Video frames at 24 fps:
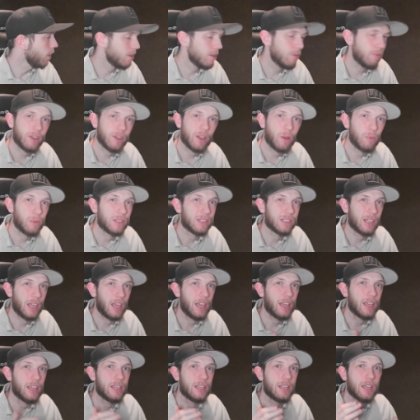I would
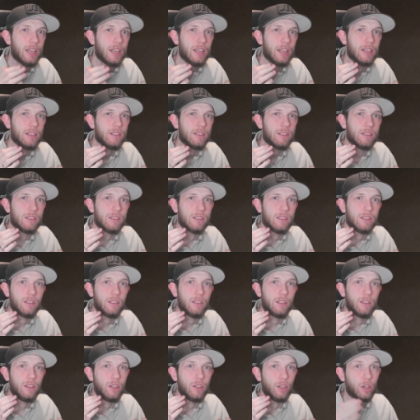say is
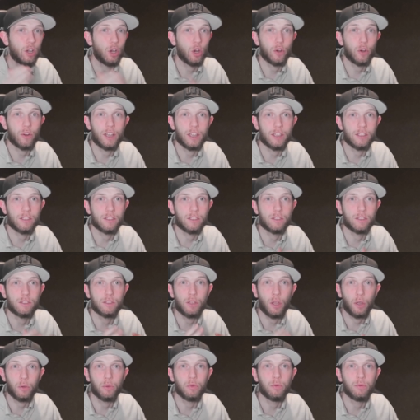the couriers
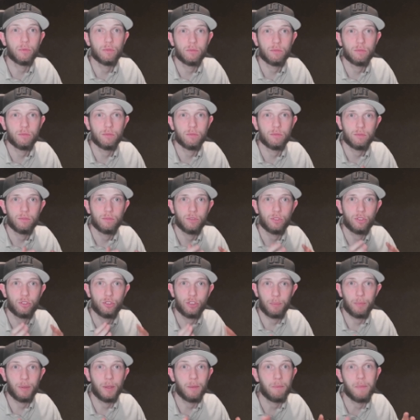don't ship
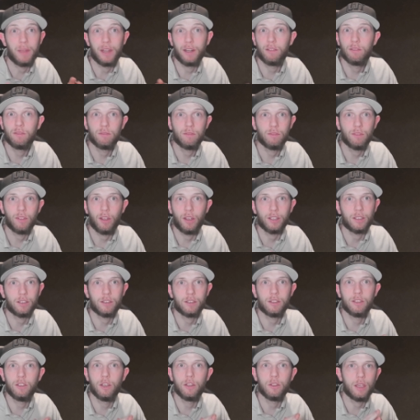it mint. Like,
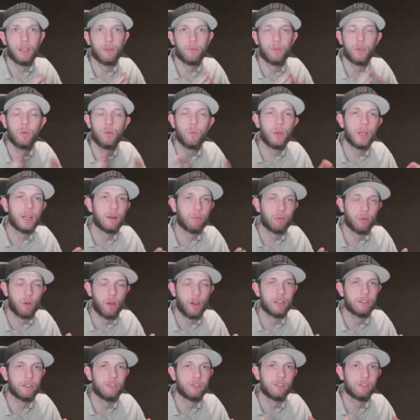if you win a
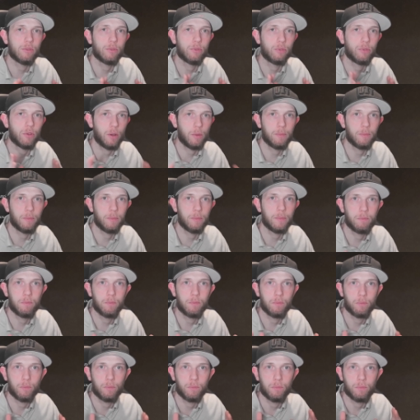prize from
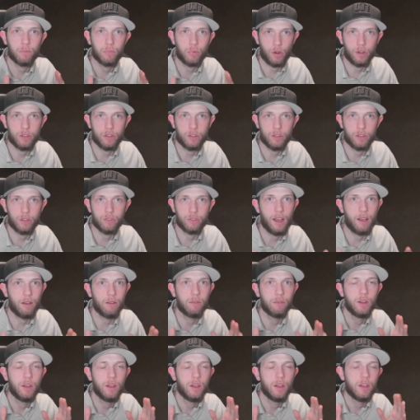Prize Royale,
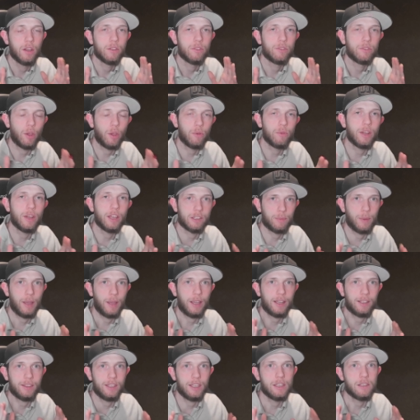don't expect
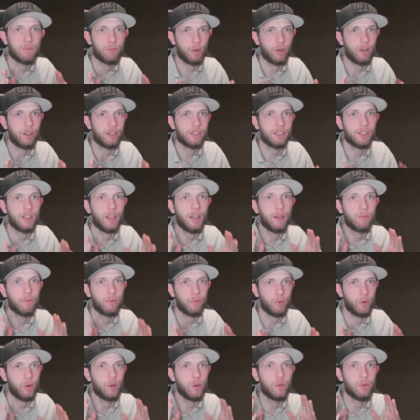these products to come
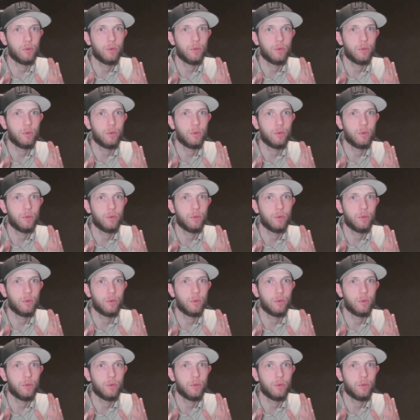through